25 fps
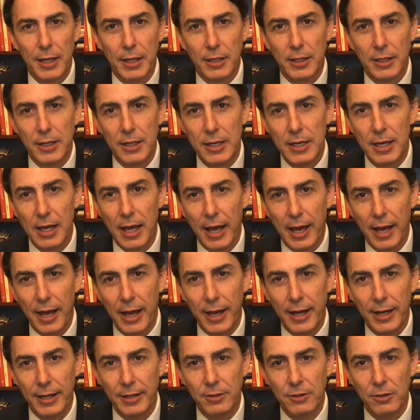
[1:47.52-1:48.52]
He
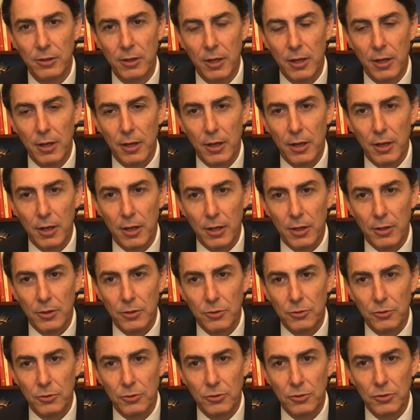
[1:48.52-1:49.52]
had
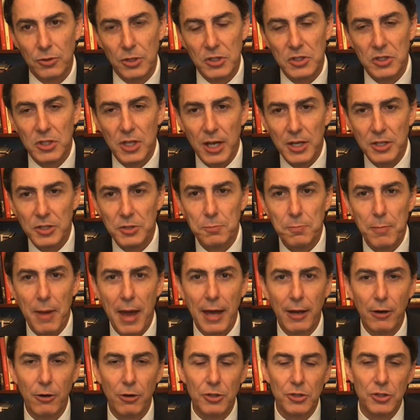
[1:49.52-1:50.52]
discussed
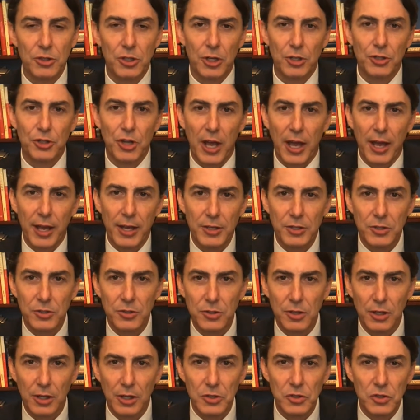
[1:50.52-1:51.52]
matters such
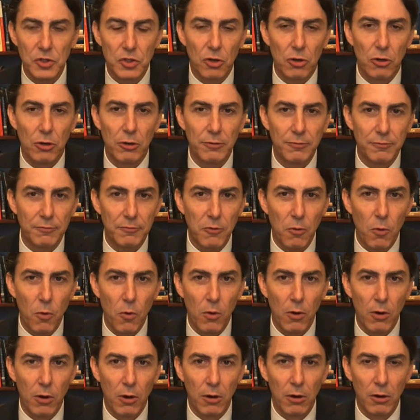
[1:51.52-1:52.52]
as the concern
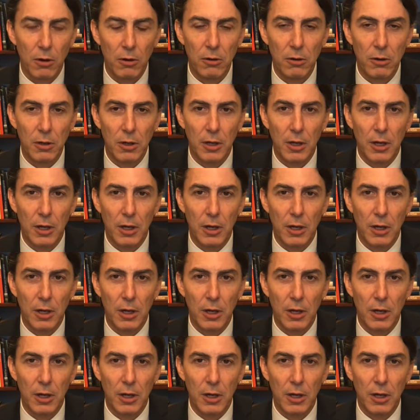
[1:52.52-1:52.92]
for